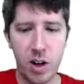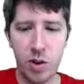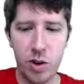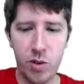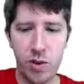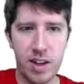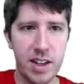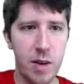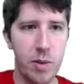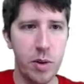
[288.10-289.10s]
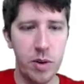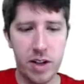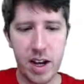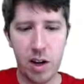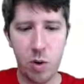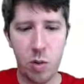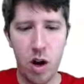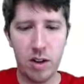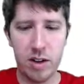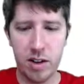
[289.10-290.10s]
and go to, for example,
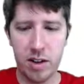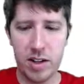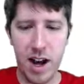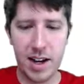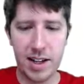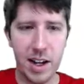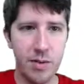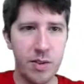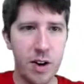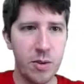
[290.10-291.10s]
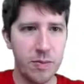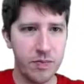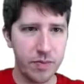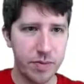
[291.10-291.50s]
nickwalter.info,